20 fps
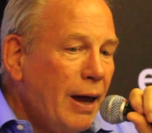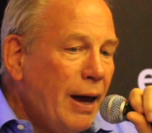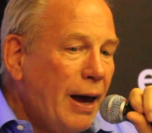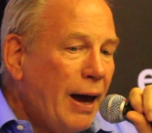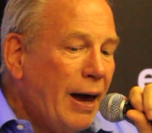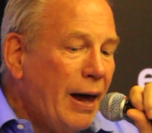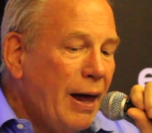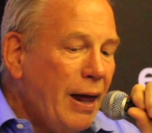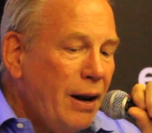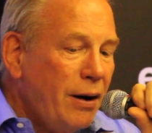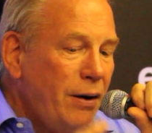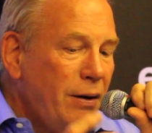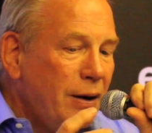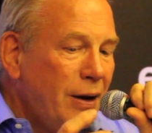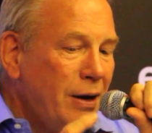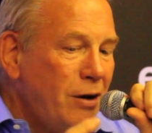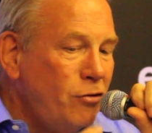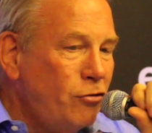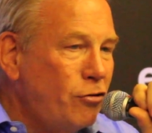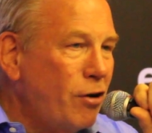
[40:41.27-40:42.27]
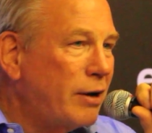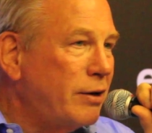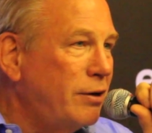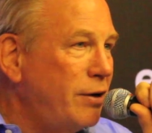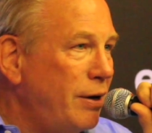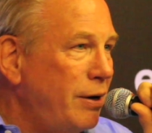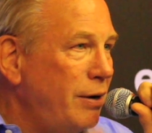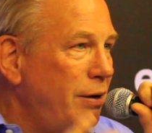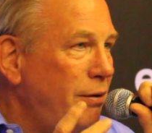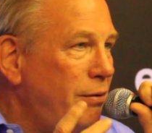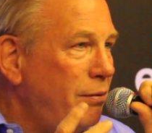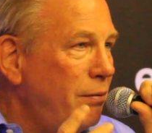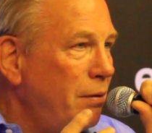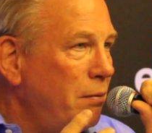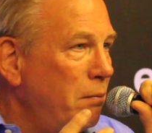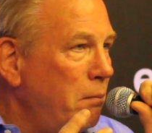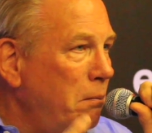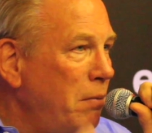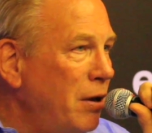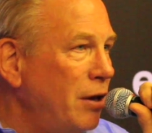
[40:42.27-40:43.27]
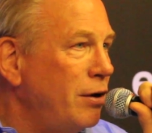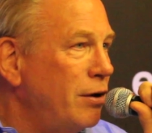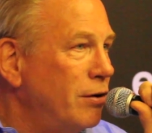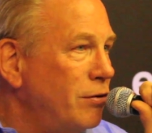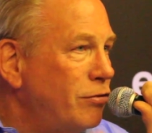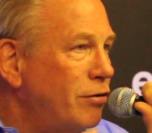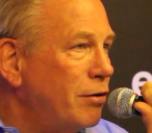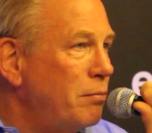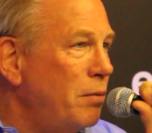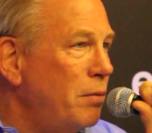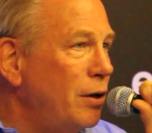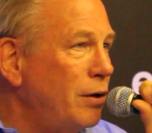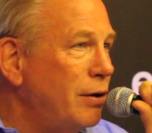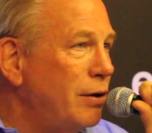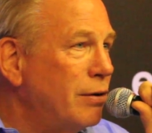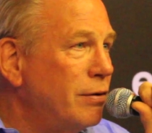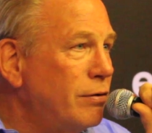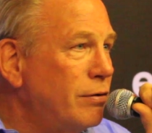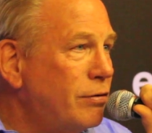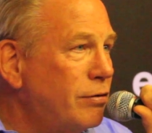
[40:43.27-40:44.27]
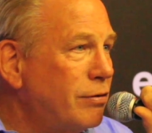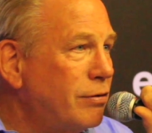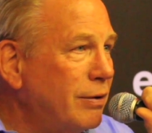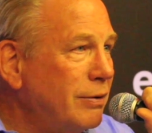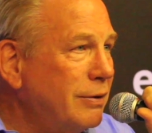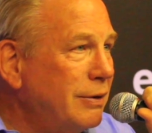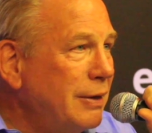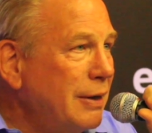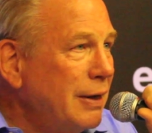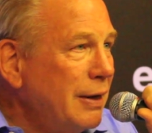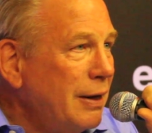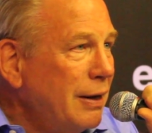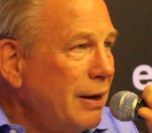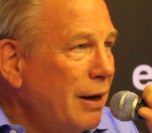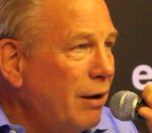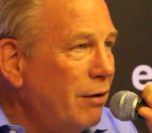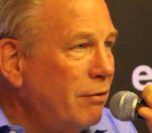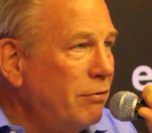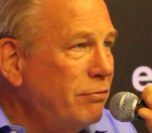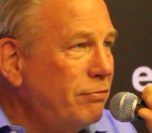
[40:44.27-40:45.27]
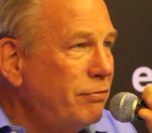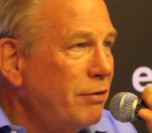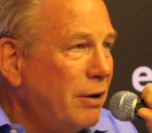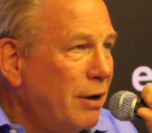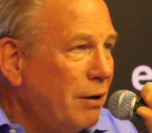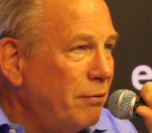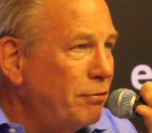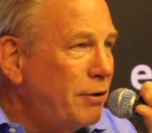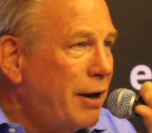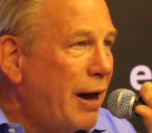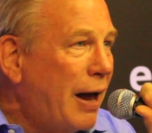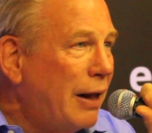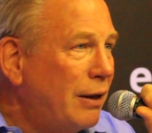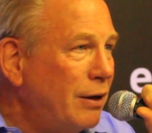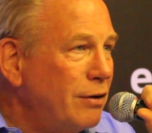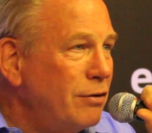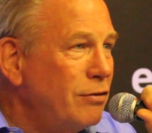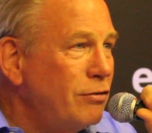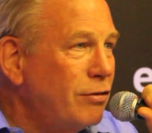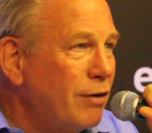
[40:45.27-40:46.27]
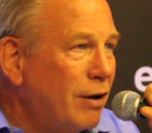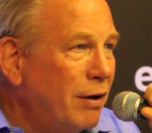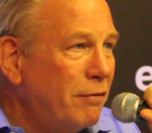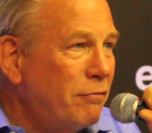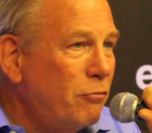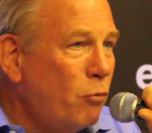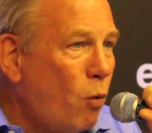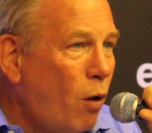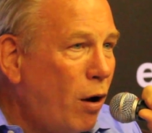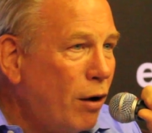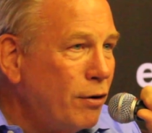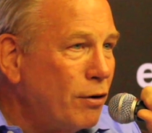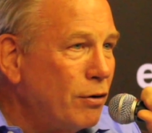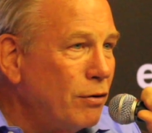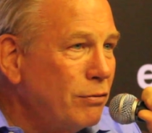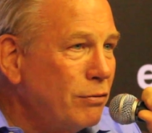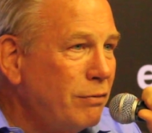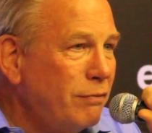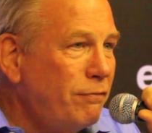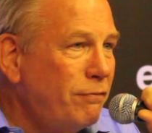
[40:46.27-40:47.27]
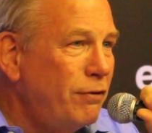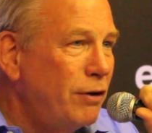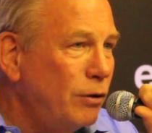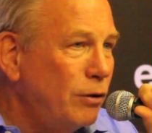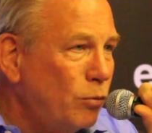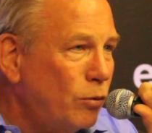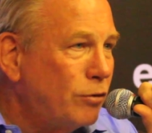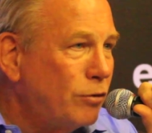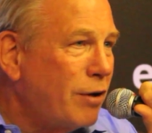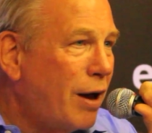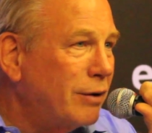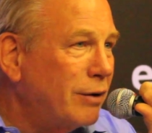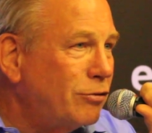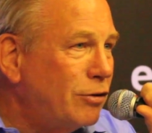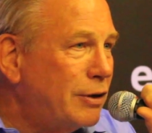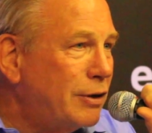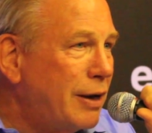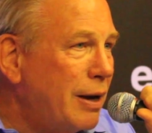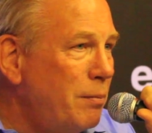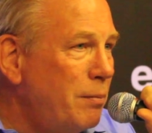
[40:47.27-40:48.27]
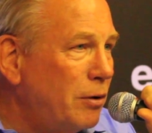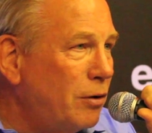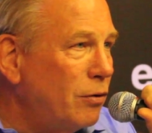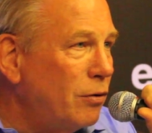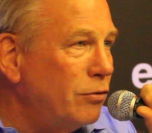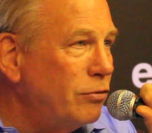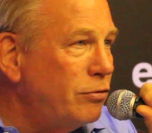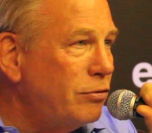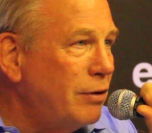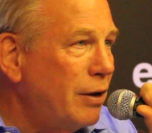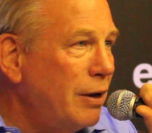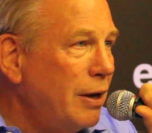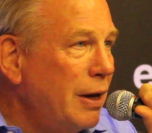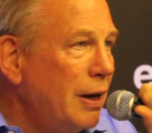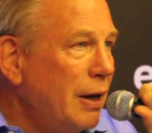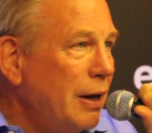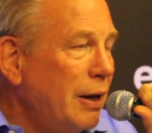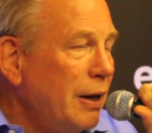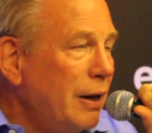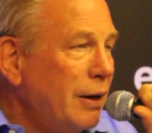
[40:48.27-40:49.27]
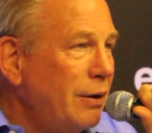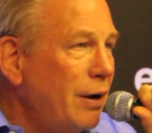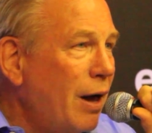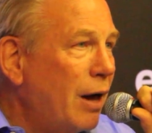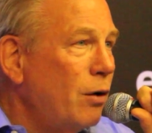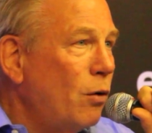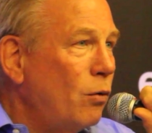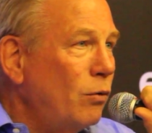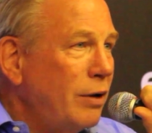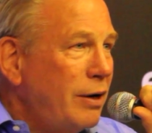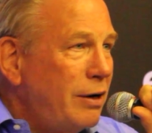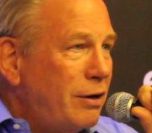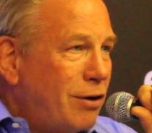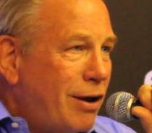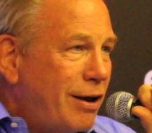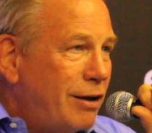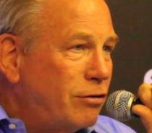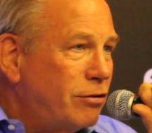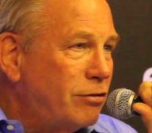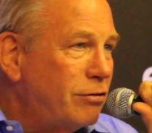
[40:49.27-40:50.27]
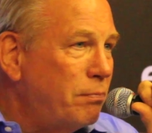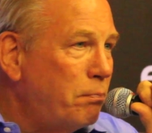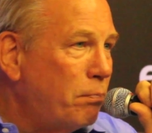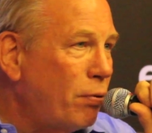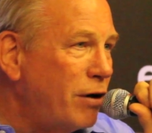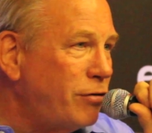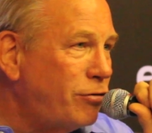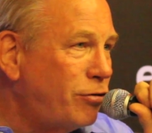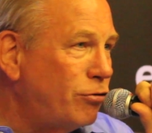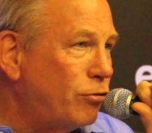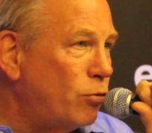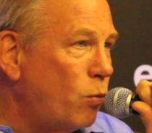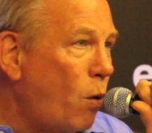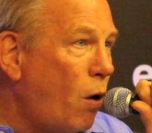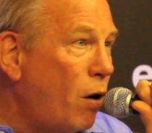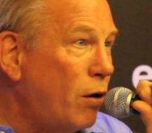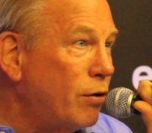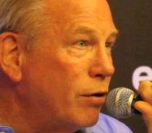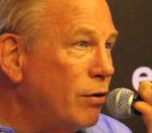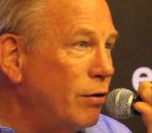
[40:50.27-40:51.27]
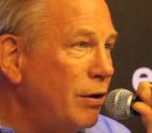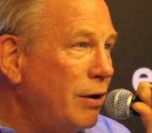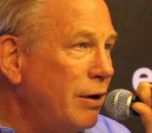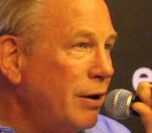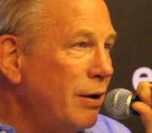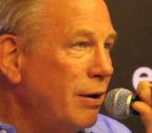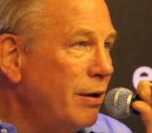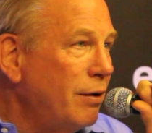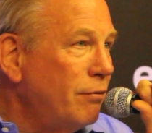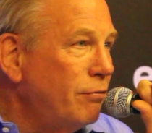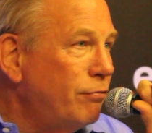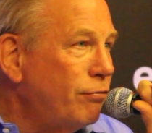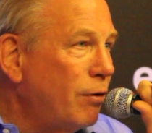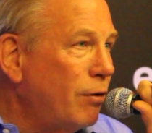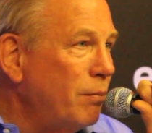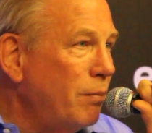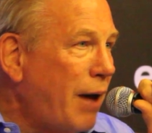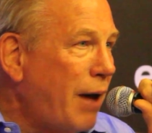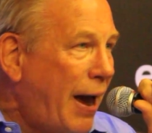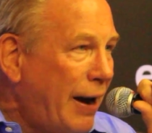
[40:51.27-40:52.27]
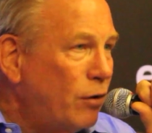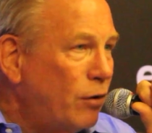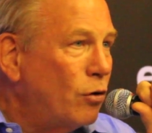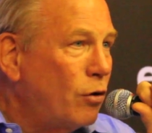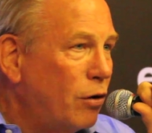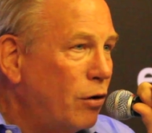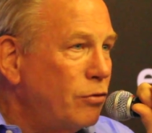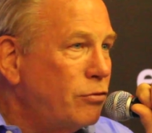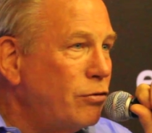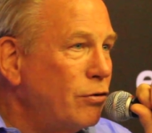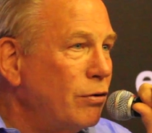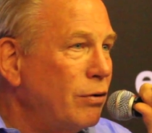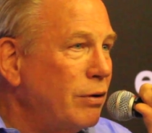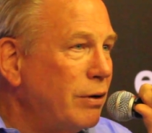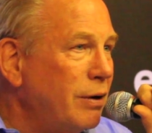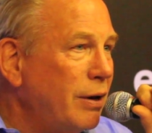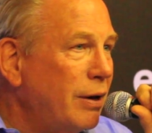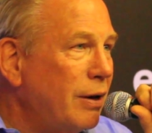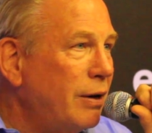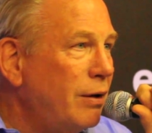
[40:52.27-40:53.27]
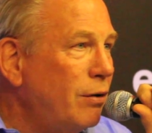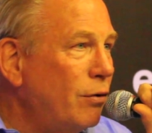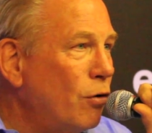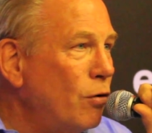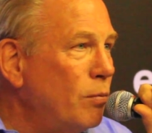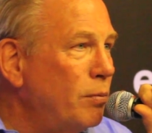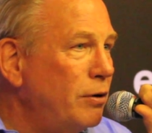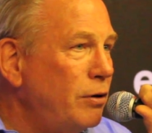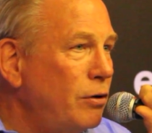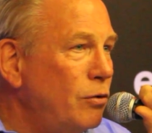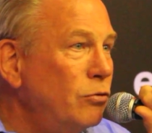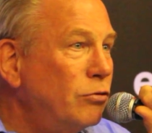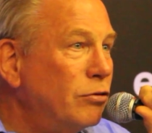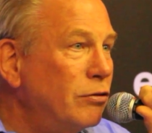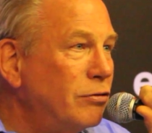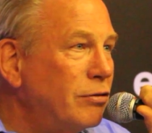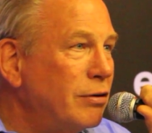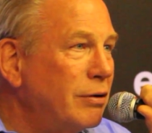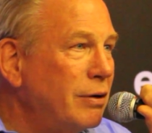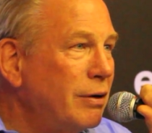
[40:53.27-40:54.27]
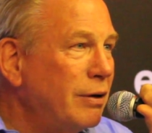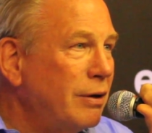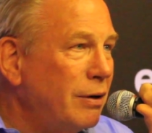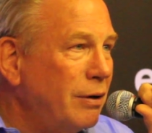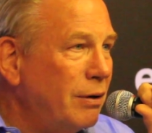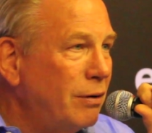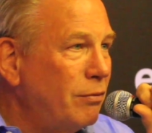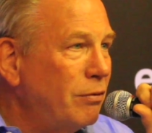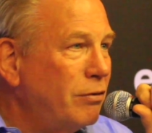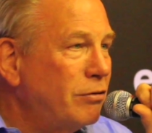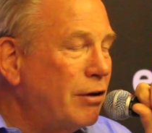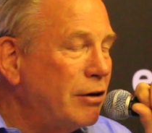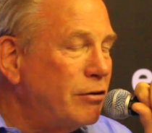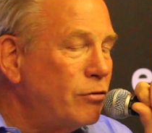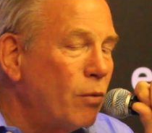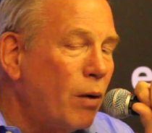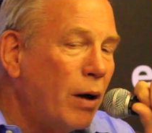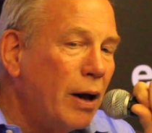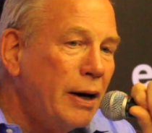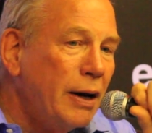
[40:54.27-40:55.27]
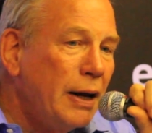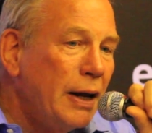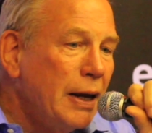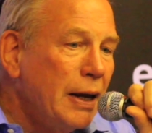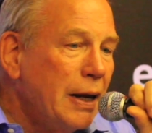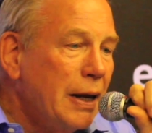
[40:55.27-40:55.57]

and injecting millions and millions of gallons of water filled with toxic chemicals, not only takes precious water from agriculture and urban uses in Sichuan,